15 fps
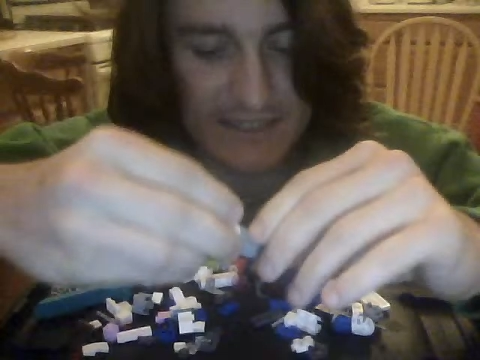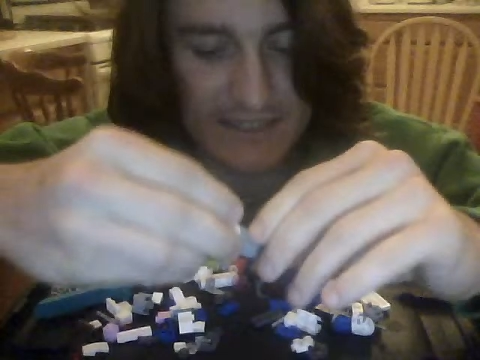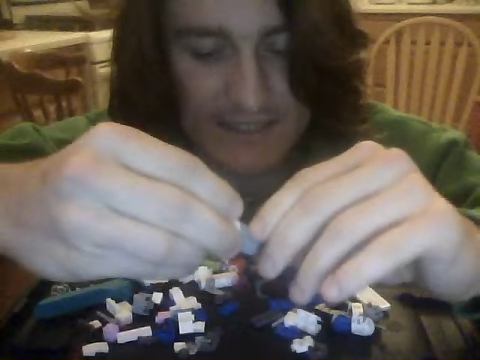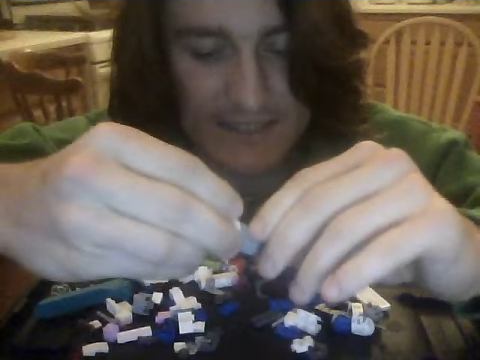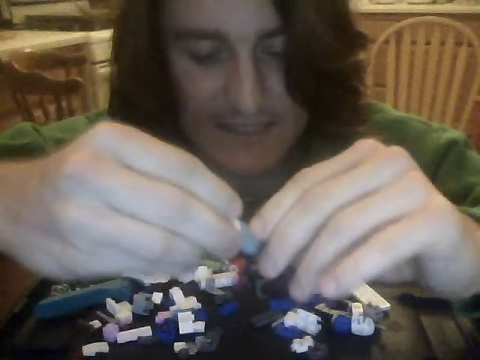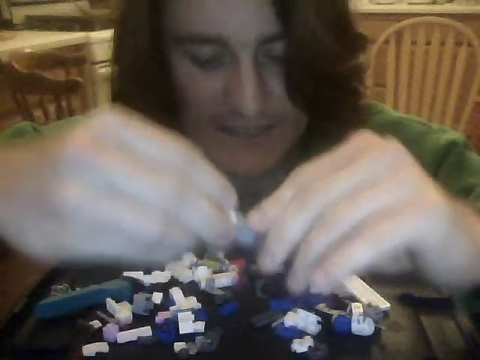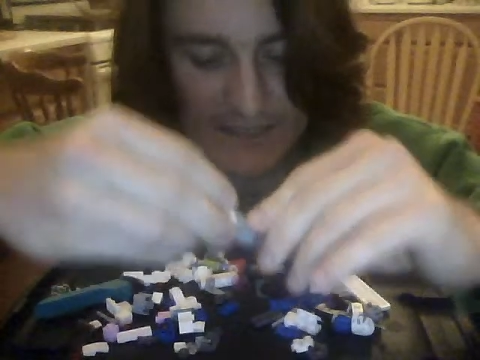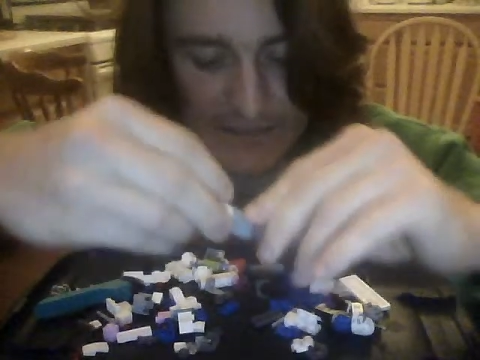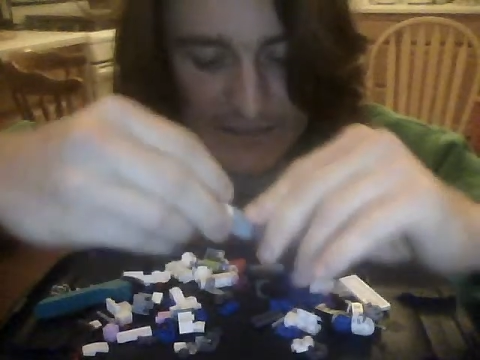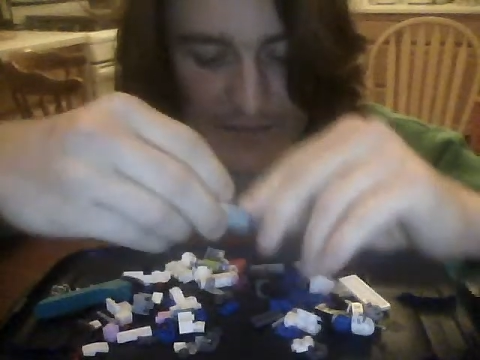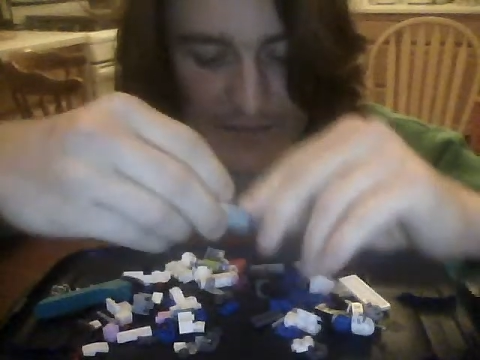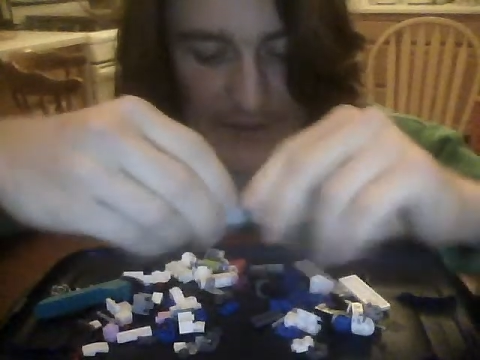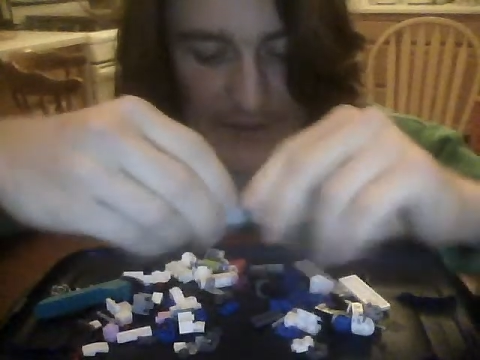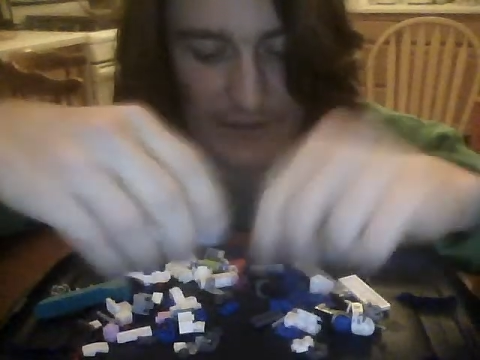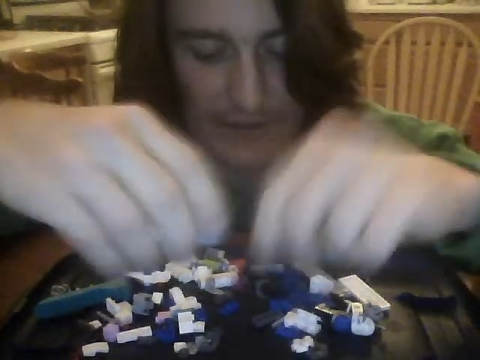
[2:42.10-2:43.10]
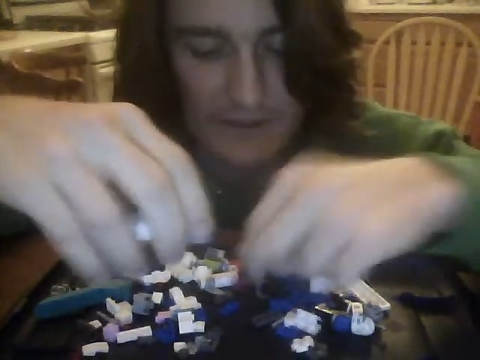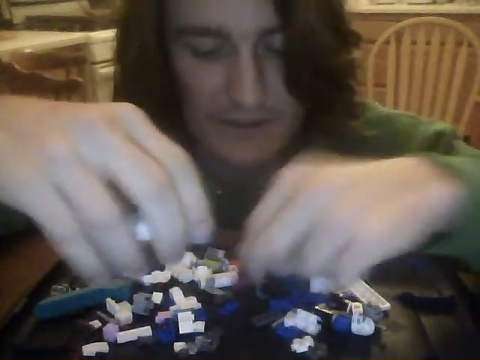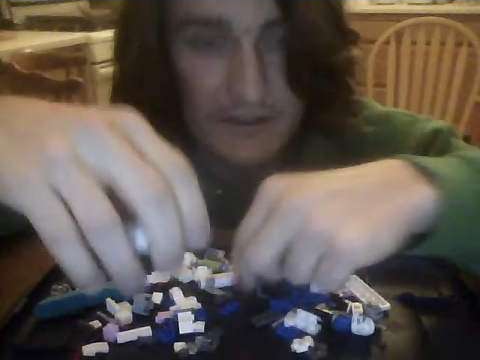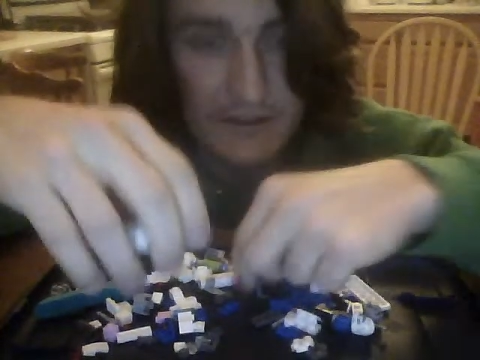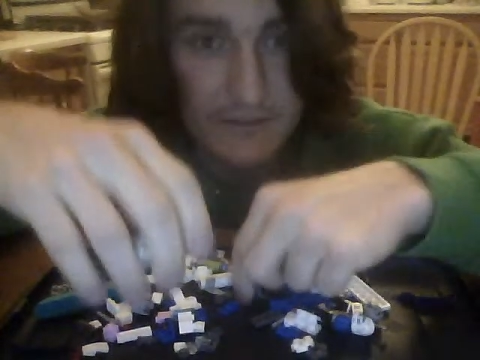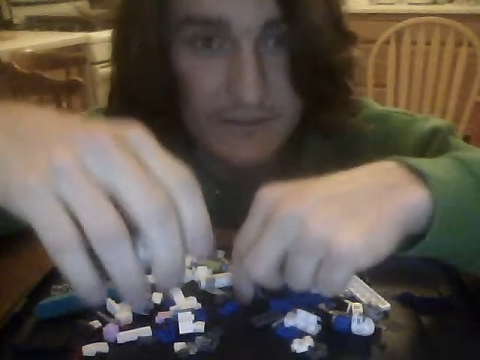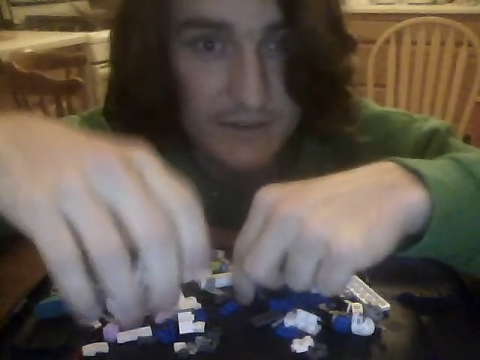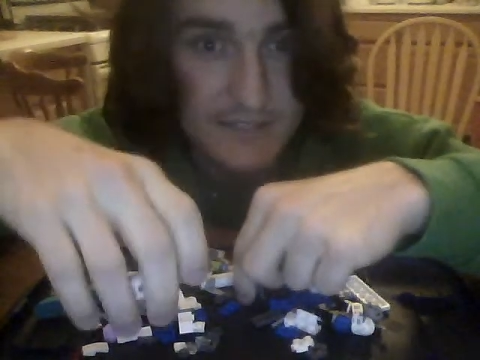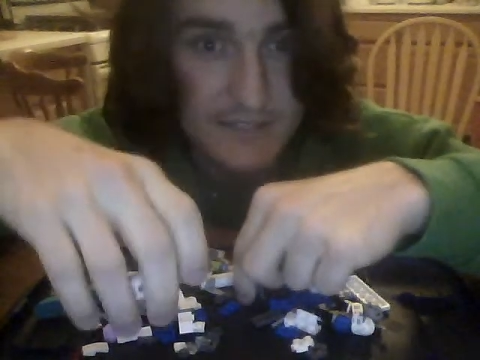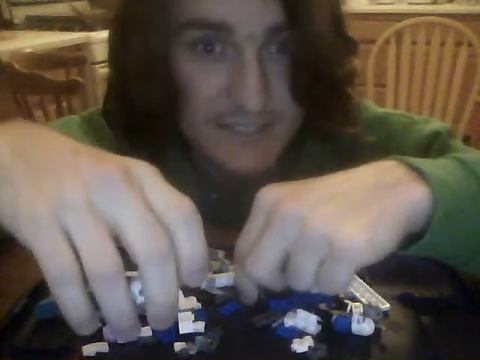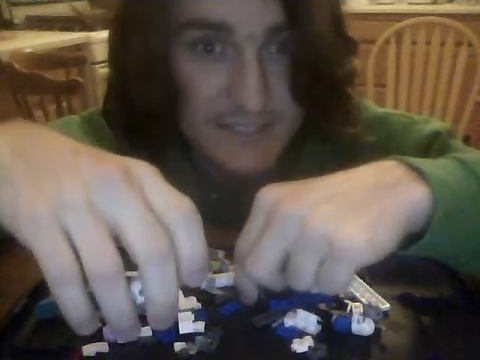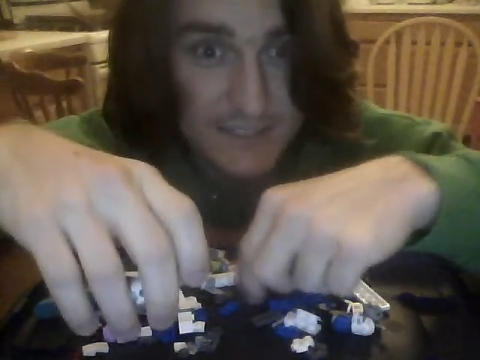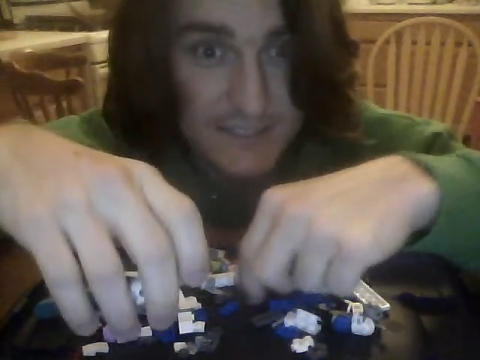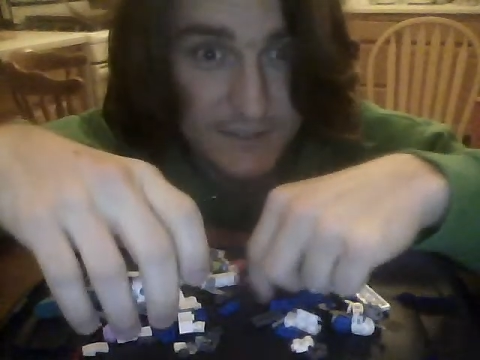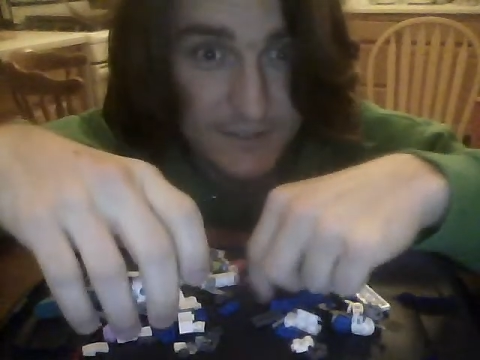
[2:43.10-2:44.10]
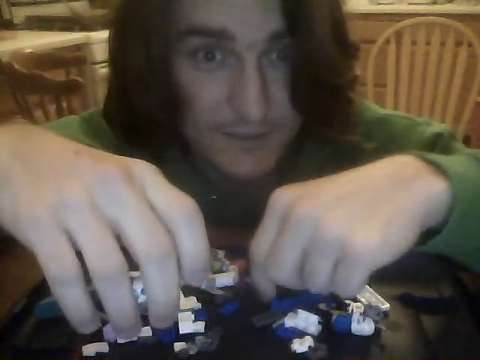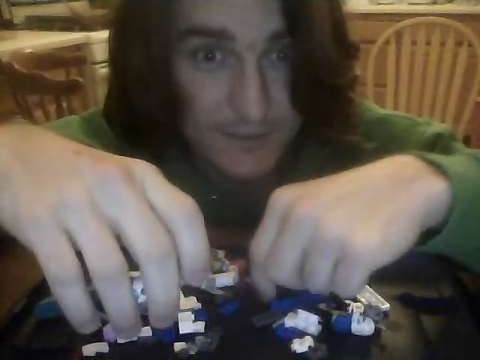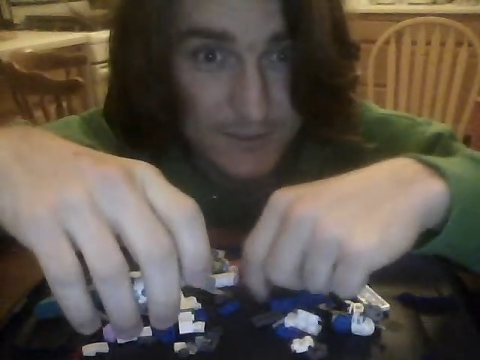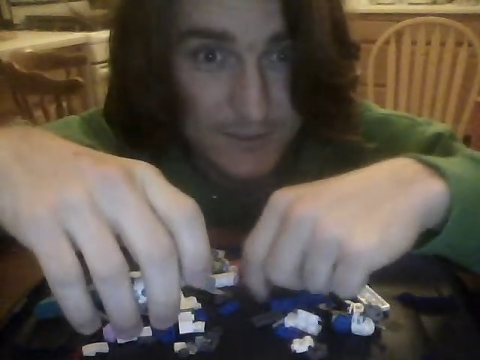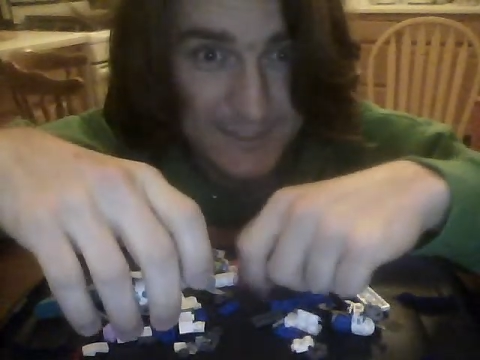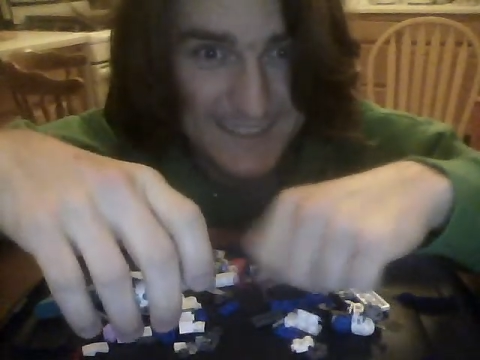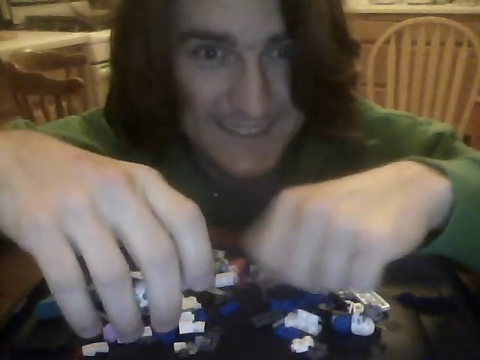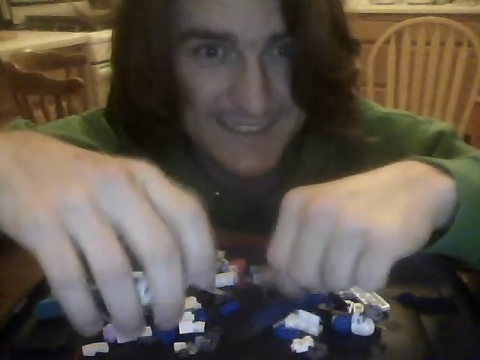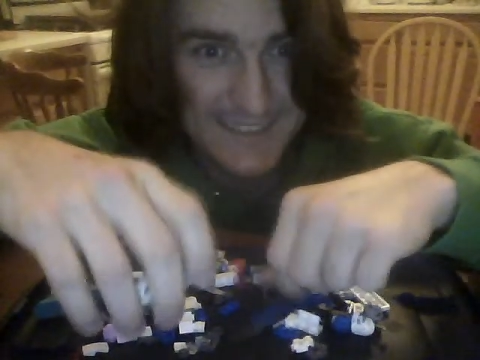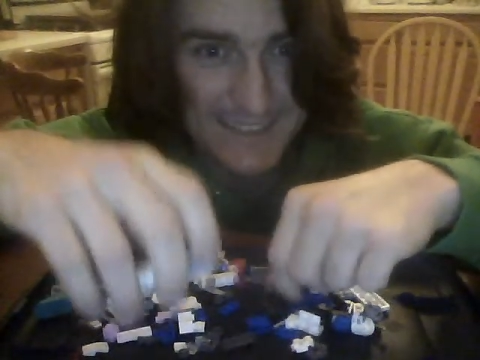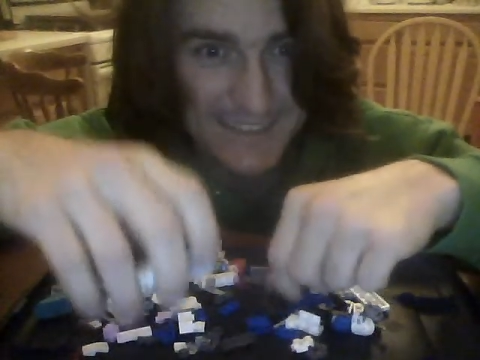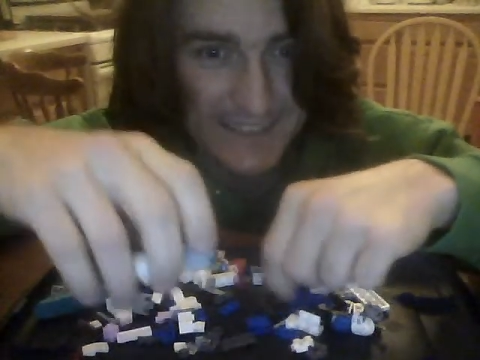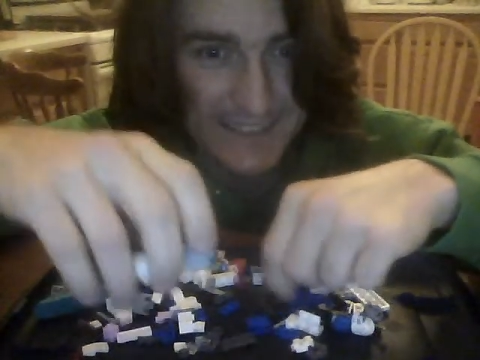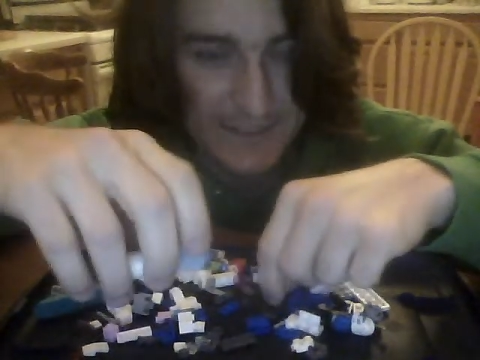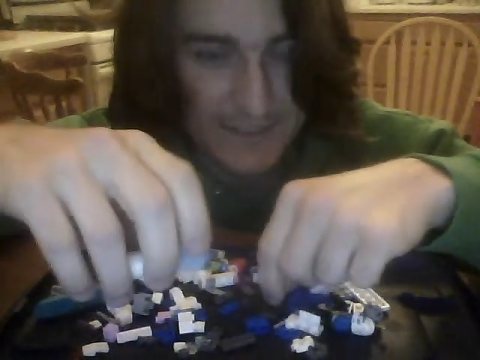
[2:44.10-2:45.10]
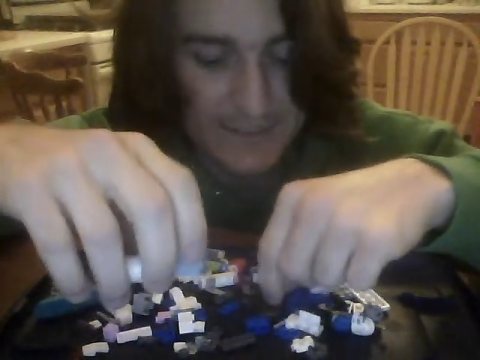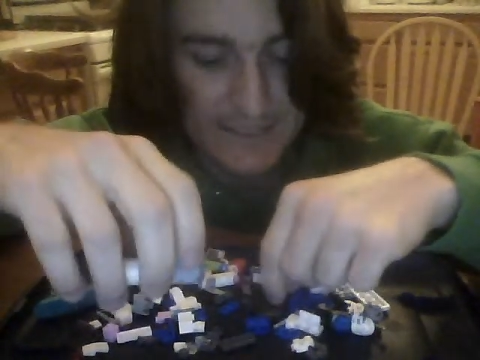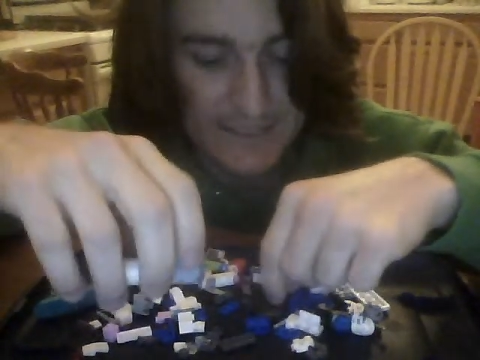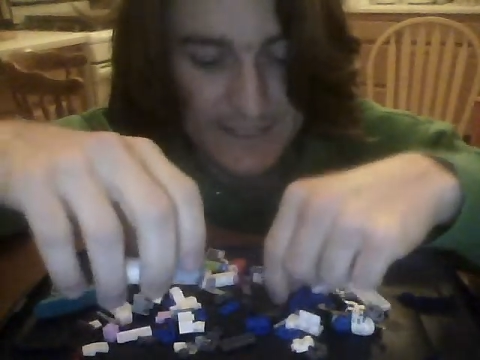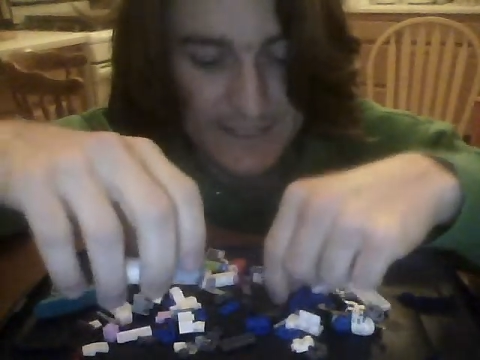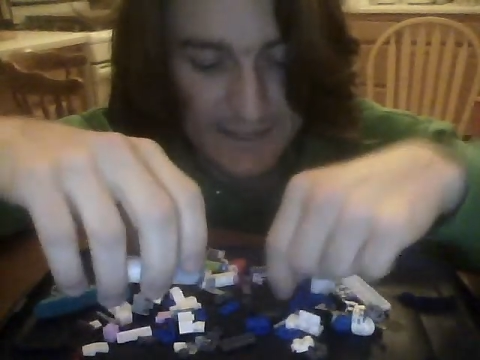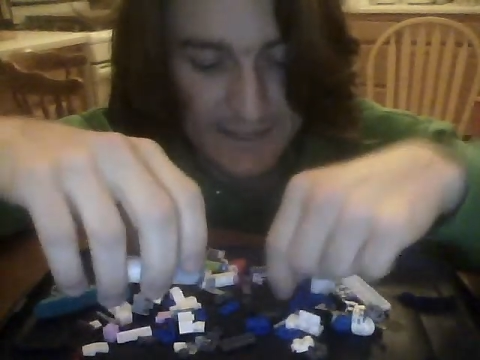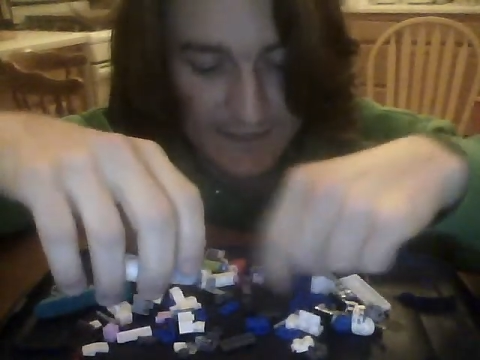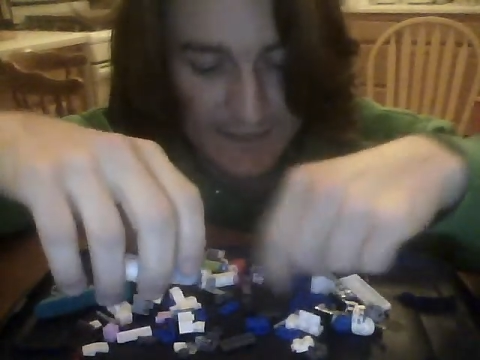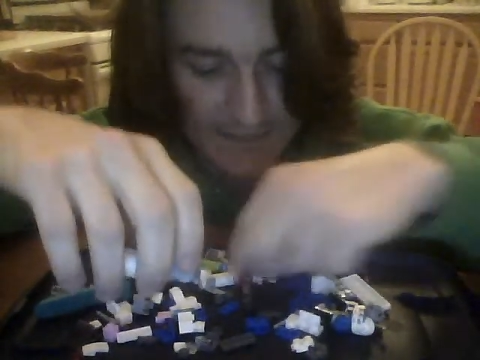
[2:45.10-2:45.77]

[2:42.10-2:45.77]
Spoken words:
just have to figure out, where does this go? It goes in there.